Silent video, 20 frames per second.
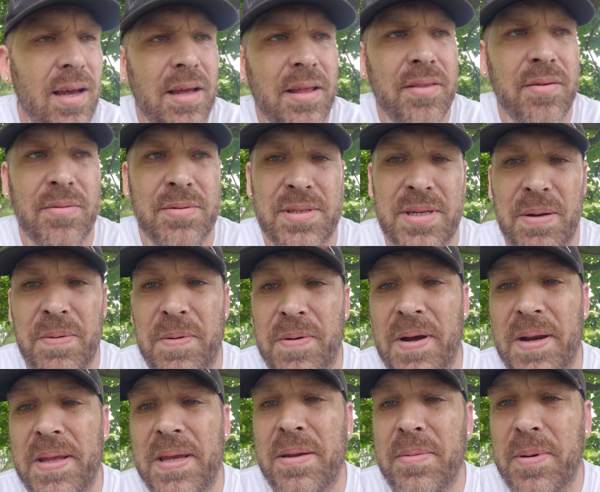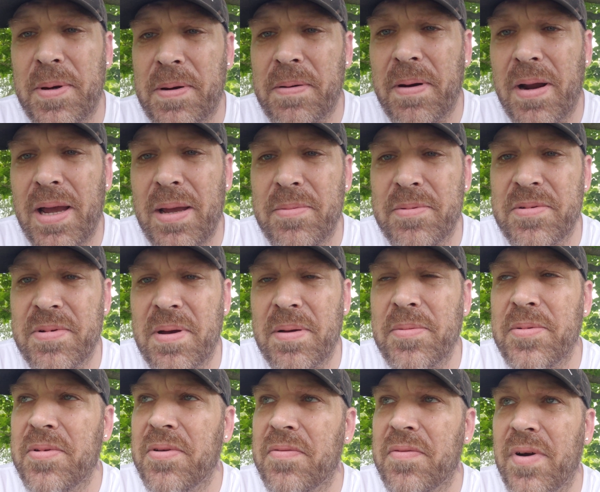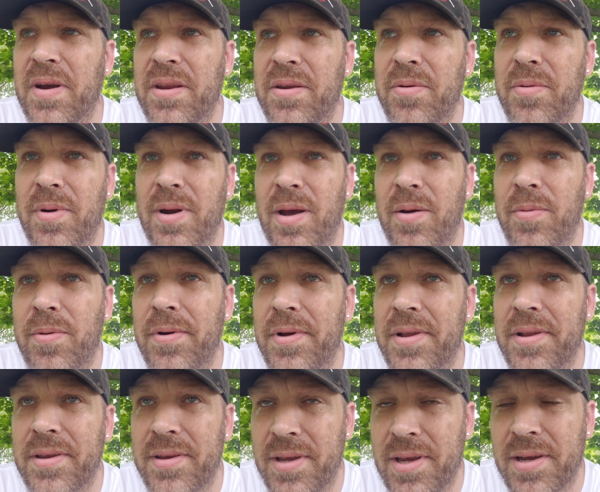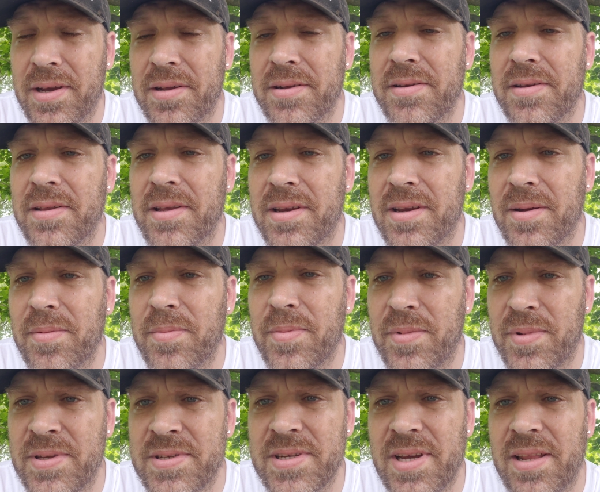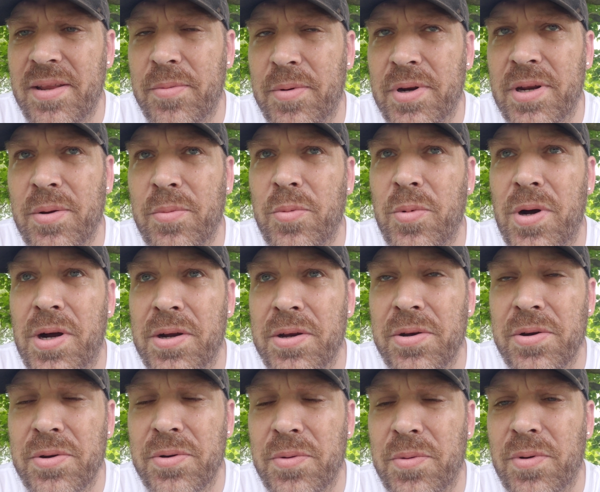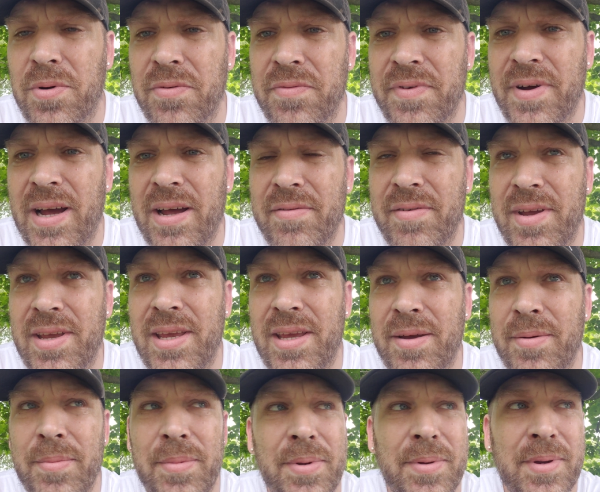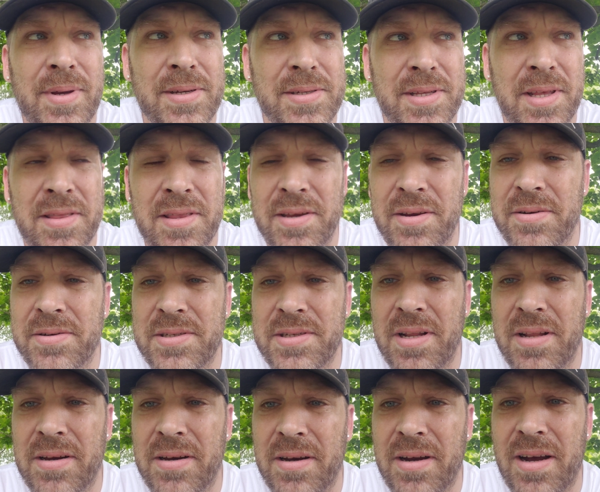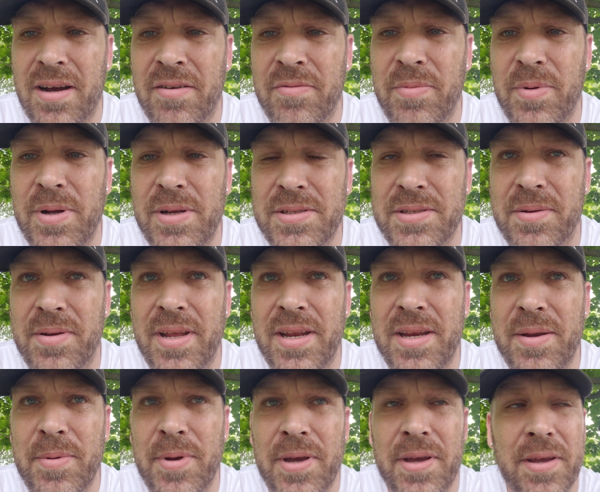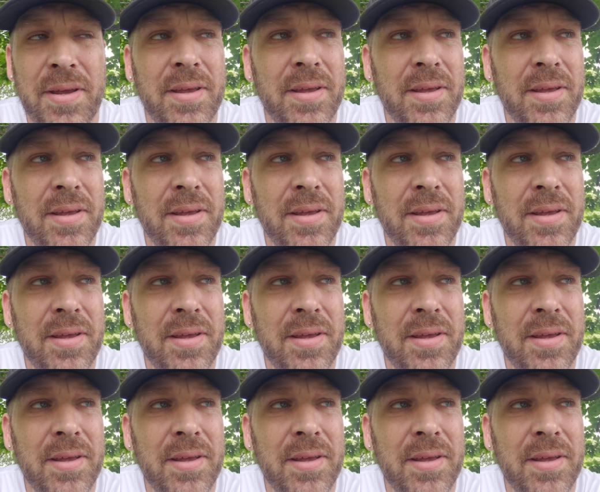They're going to say, well, I didn't commit a crime, so I'm still free to do what I want. Yeah, until they decide they want to come walk in your door at 5 a.m. because they think you're selling golf balls on eBay.